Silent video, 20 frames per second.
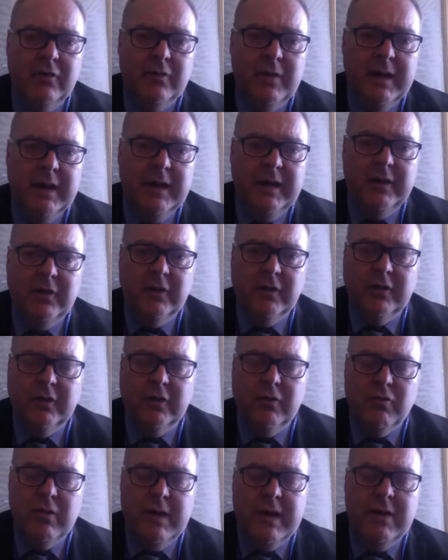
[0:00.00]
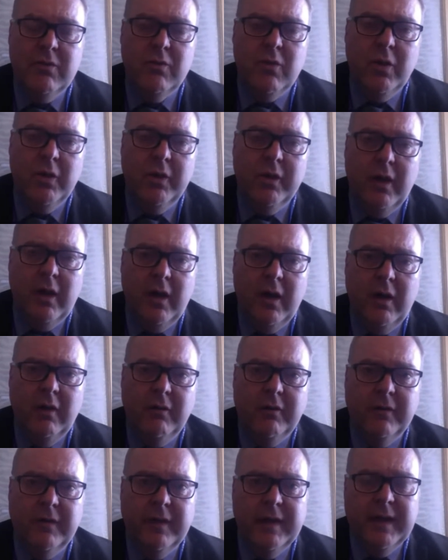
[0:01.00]
really just a rerun
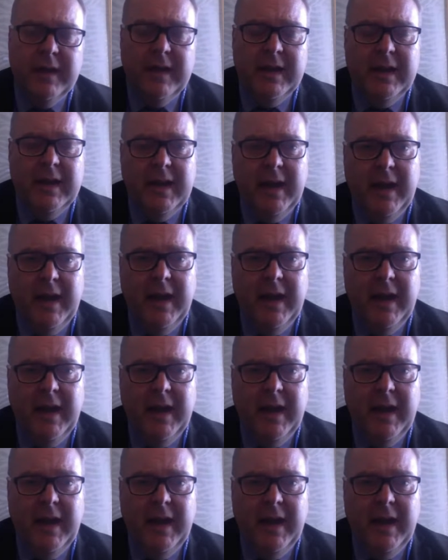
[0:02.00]
of the